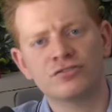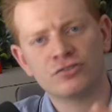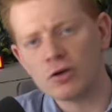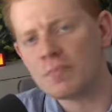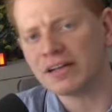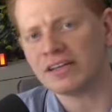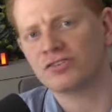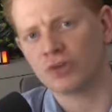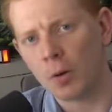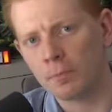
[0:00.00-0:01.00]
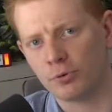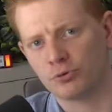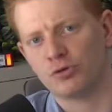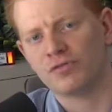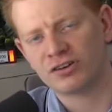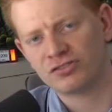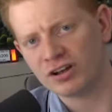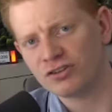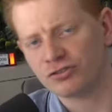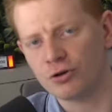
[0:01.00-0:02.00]
so many examples of
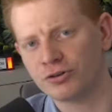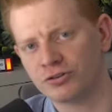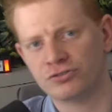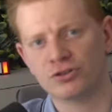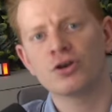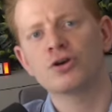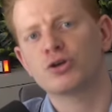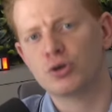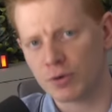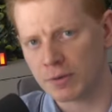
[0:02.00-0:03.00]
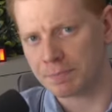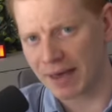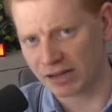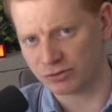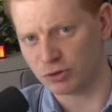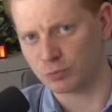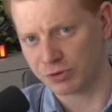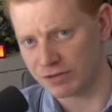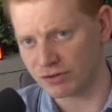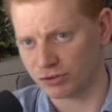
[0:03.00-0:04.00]
exchange tokens going back to its
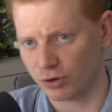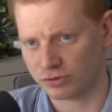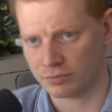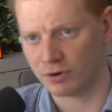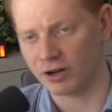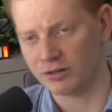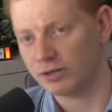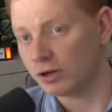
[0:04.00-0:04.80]
previous all-time high.